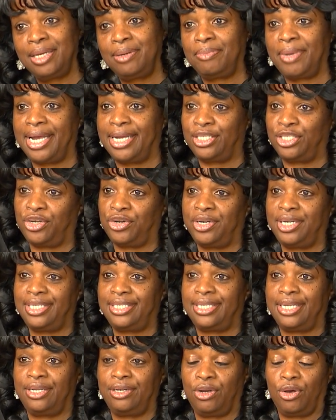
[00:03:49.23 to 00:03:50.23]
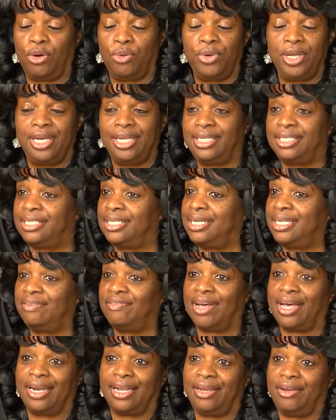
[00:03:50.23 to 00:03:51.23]
My attorney said, "No, we need to
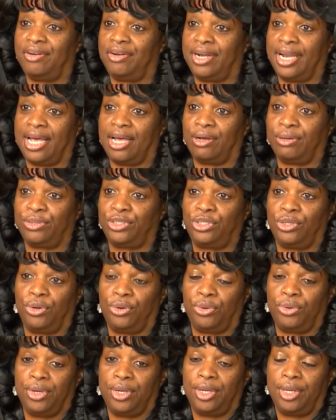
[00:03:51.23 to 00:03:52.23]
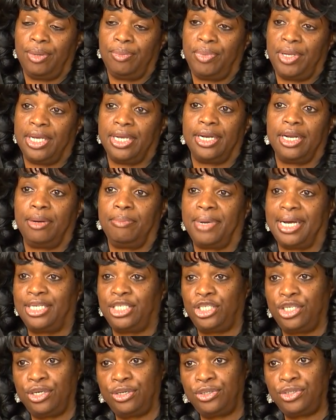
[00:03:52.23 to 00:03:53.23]
leave out of here now." So picking up my
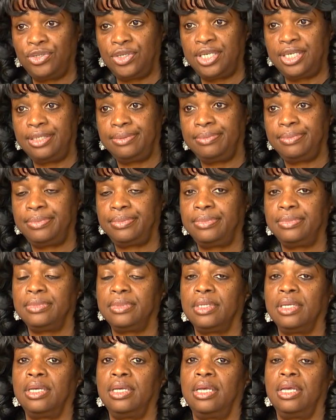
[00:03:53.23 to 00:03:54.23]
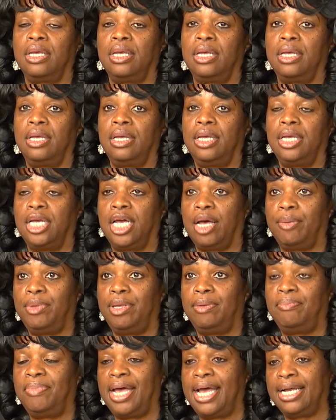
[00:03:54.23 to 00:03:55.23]
children,
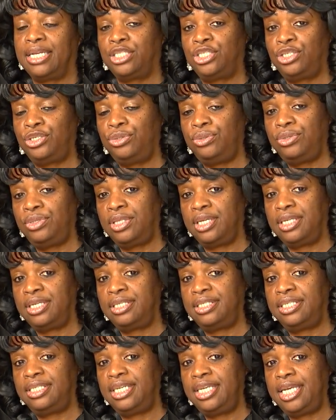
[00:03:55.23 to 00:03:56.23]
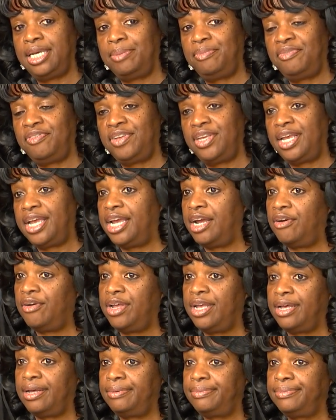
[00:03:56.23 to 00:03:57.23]
coming back to the DMV
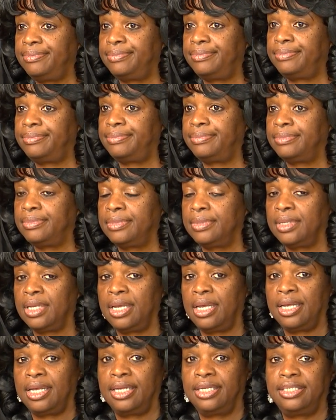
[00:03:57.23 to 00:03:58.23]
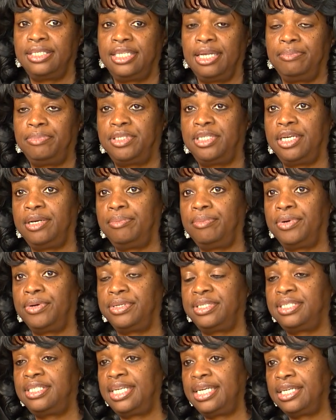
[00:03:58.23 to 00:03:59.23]
area, September
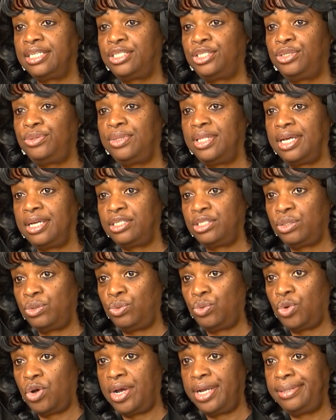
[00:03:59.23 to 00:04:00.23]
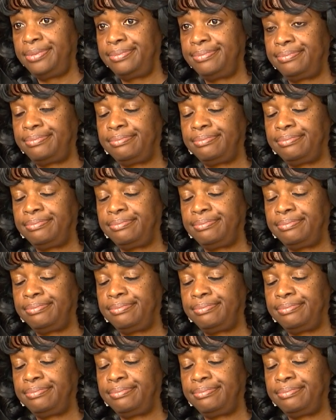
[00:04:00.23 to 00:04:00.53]
6, 2001,